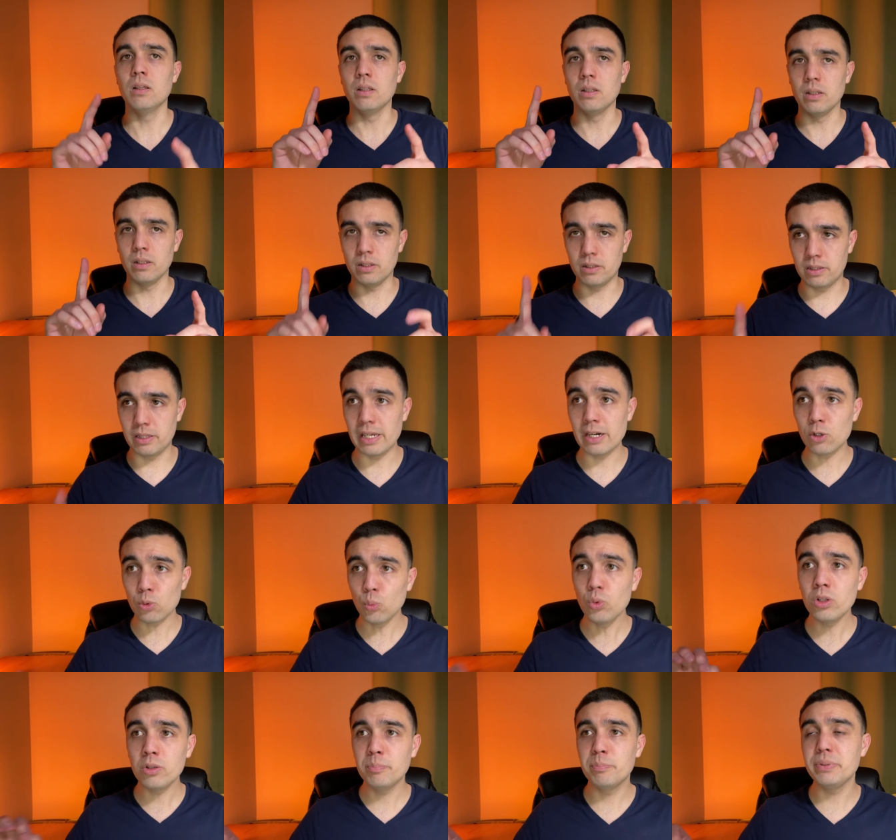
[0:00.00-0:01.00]
There
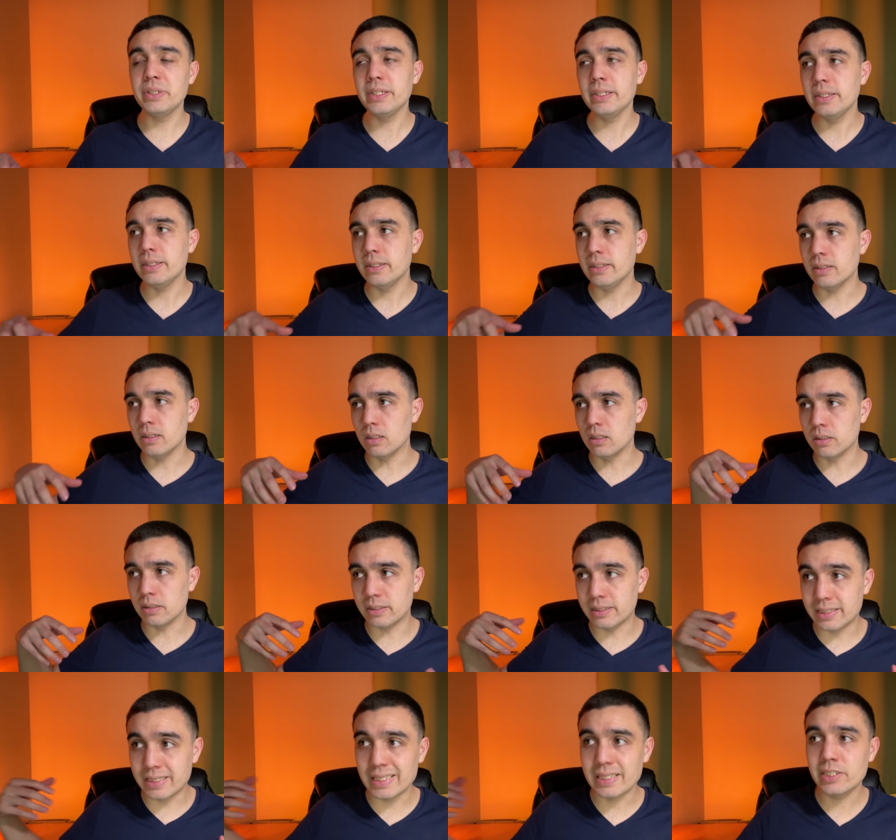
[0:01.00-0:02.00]
will be
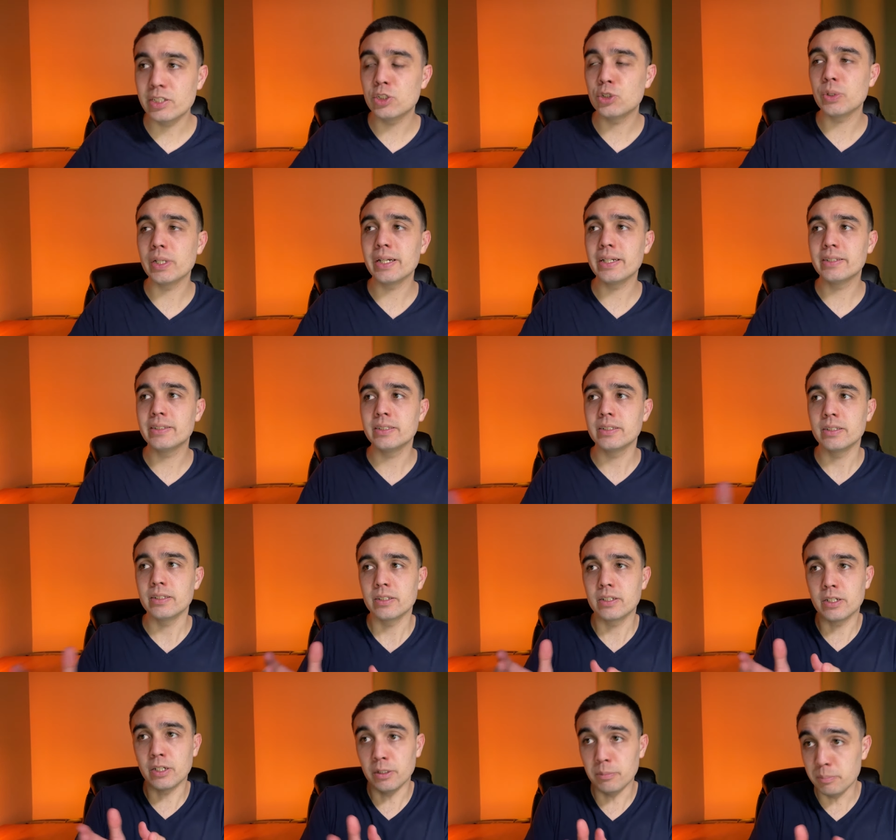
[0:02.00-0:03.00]
district
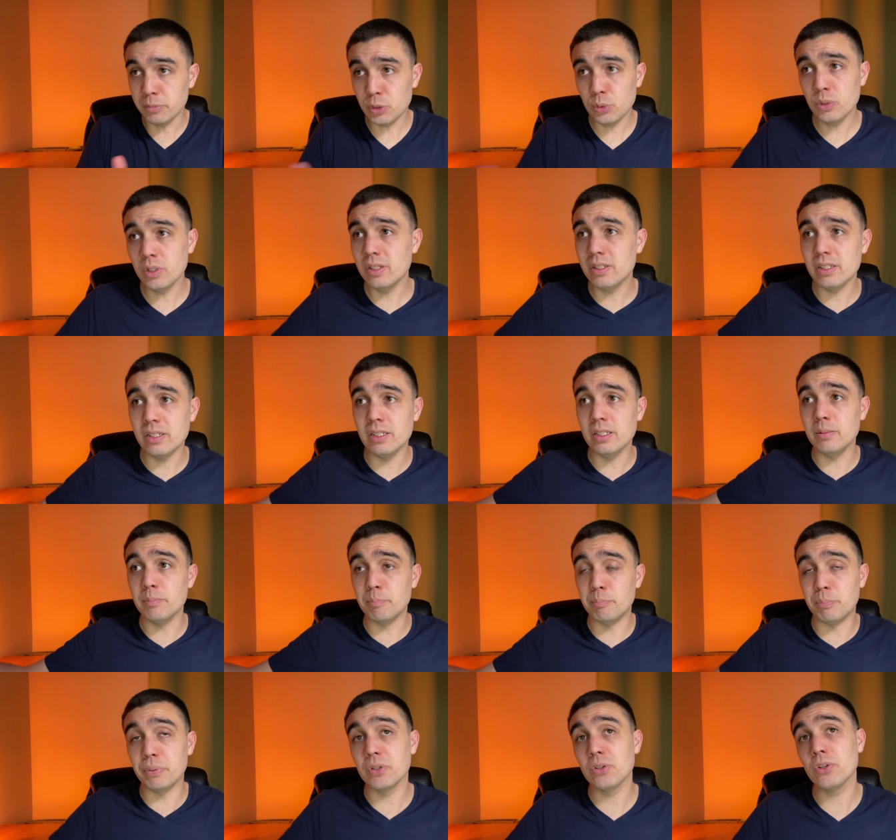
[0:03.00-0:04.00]
community
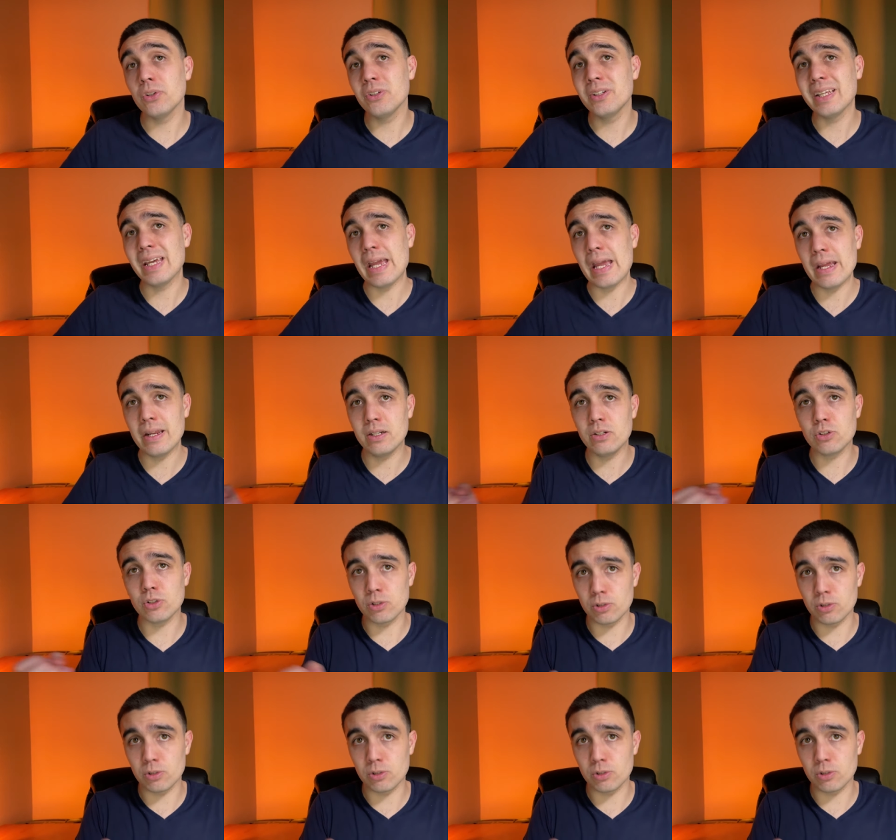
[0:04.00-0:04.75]
build and